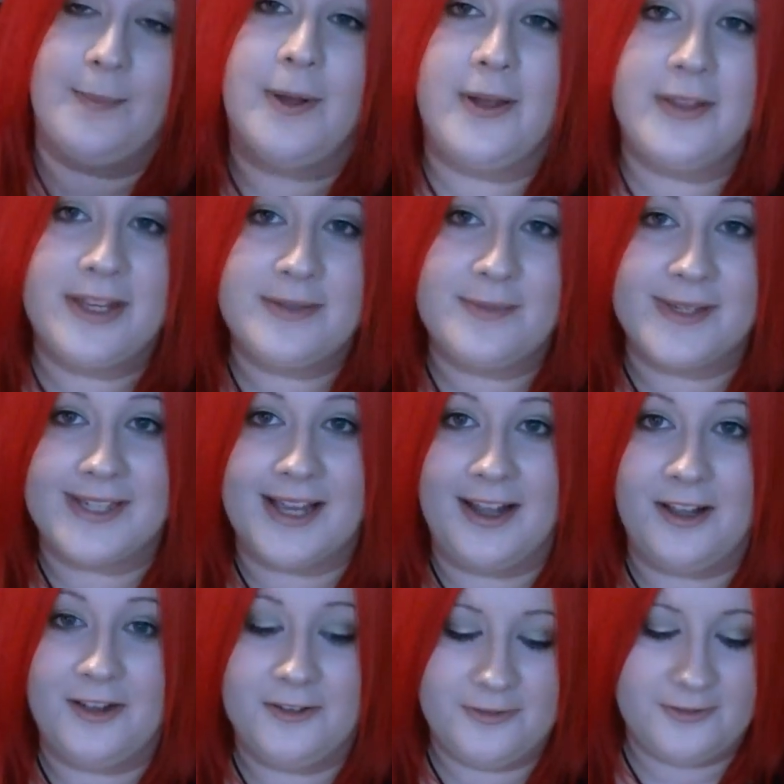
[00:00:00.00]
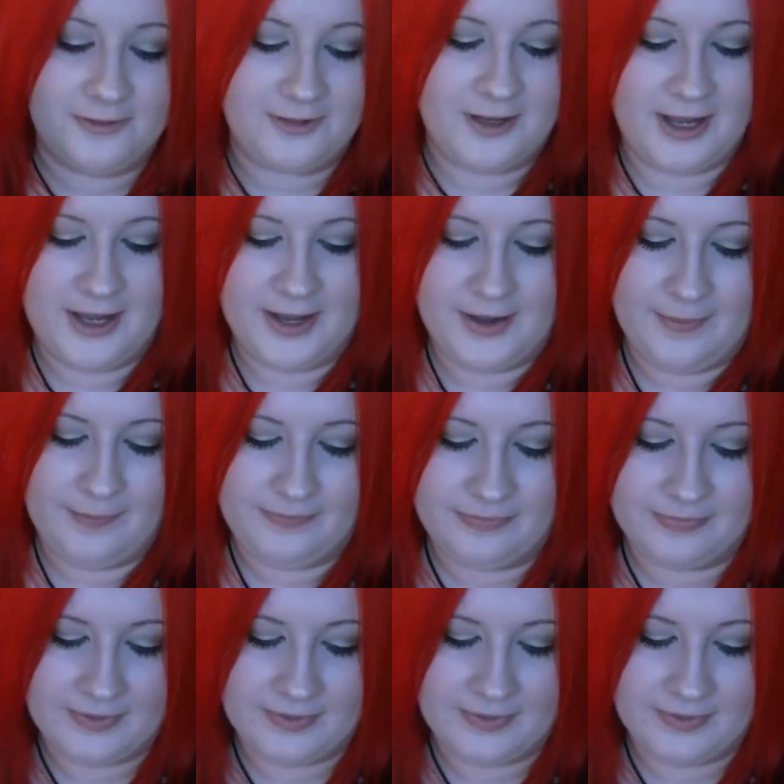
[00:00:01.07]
bought these myself, but